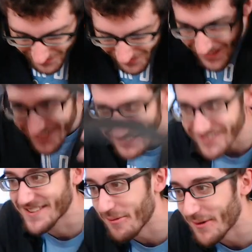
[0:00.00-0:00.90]
It's a
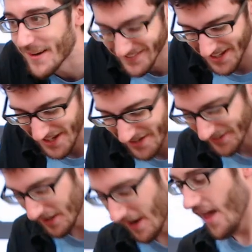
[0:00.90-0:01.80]
Subway sandwich.
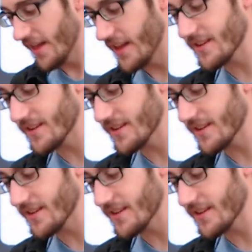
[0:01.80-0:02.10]
This could